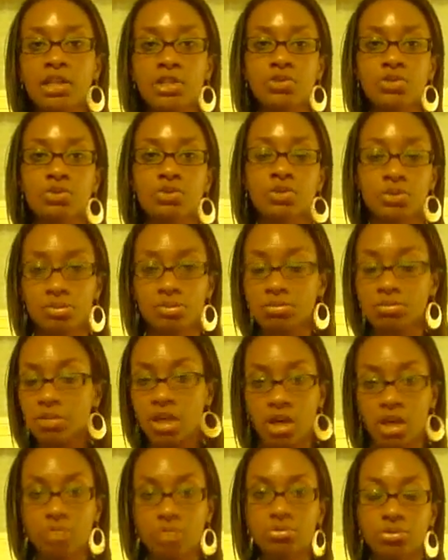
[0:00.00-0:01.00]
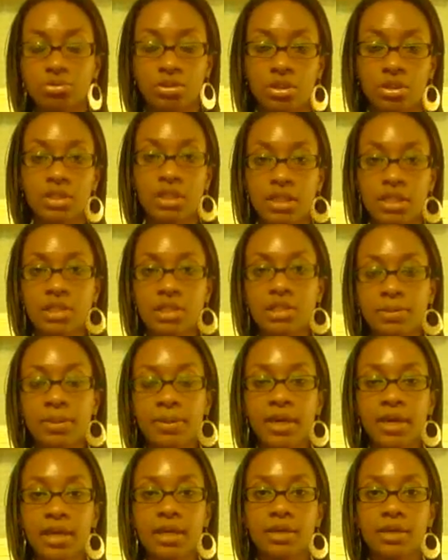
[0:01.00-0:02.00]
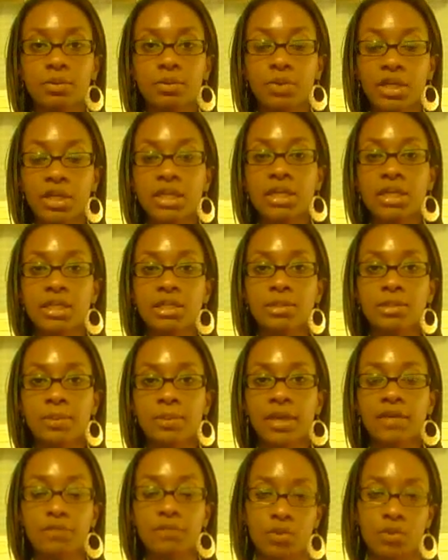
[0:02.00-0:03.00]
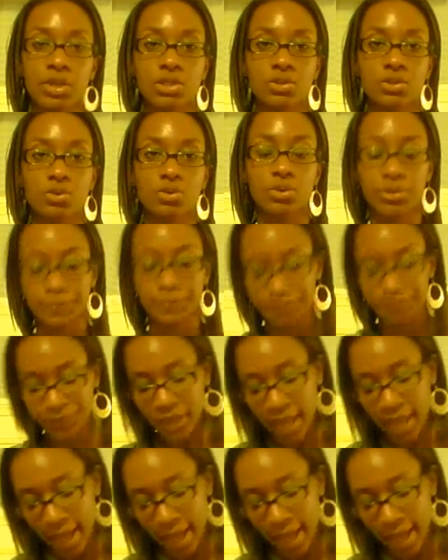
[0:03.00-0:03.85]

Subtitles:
He needs to pay what he needs to pay for his daughter.